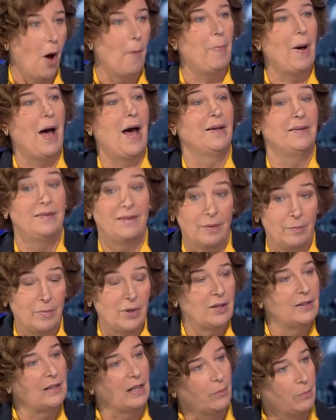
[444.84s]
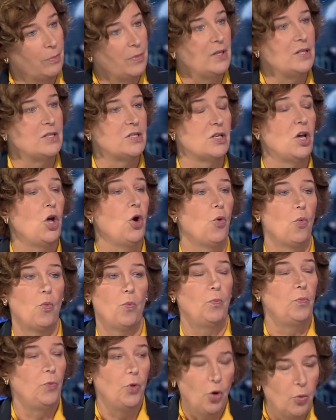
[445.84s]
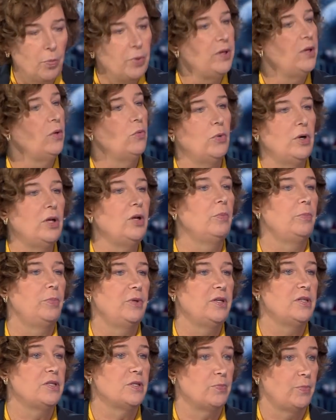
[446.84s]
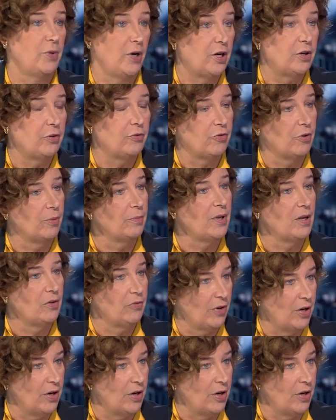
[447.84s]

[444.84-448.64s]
a pandemic. That means nobody will be spared from that